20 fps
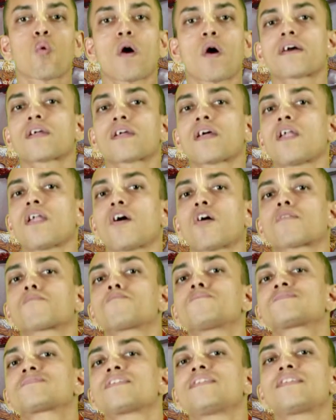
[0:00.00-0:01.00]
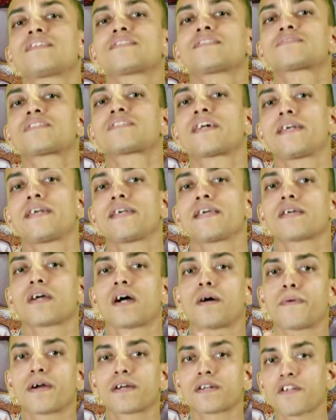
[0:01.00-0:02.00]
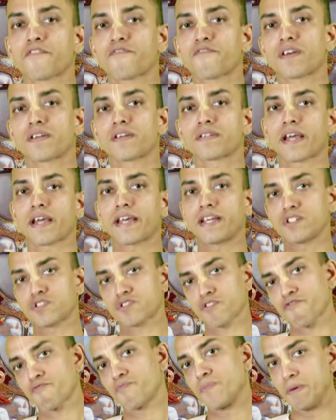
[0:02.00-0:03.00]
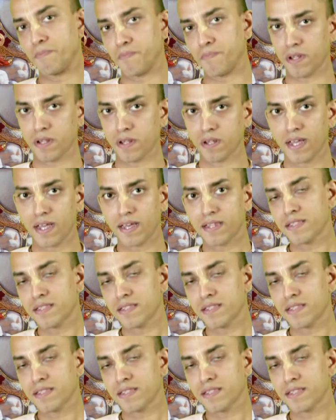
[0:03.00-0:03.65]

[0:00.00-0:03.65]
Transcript: quarrel or misunderstanding among different kinds of people.